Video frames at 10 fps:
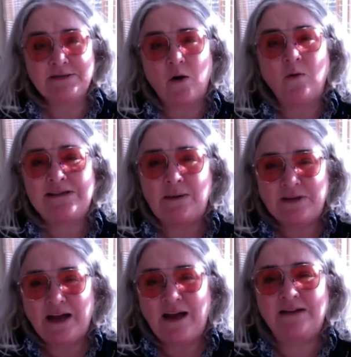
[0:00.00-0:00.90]
So it's
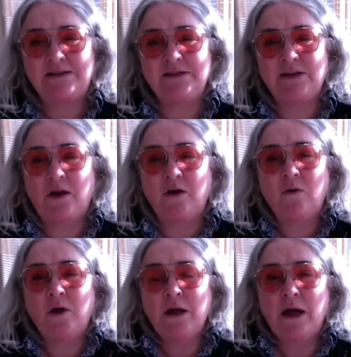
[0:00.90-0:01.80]
up to us,
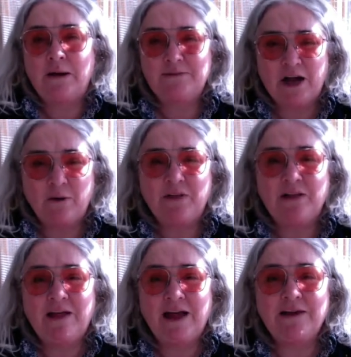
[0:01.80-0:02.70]
to help the
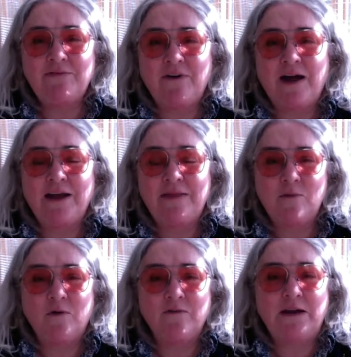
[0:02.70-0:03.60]
client find
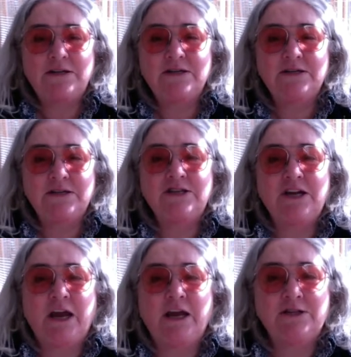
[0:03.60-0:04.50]
the motivation to
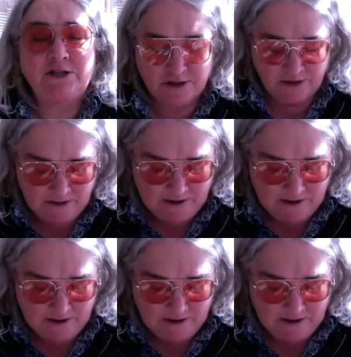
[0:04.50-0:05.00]
change.